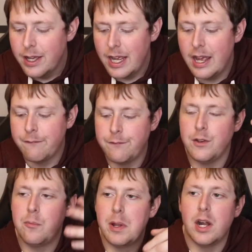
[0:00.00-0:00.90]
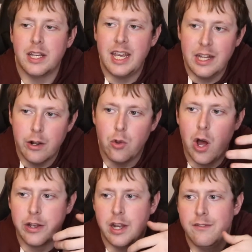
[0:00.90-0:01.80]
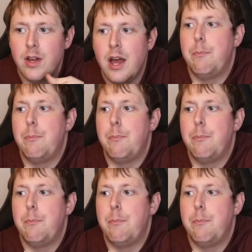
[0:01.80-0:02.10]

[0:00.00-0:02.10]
if you've been on keto long enough.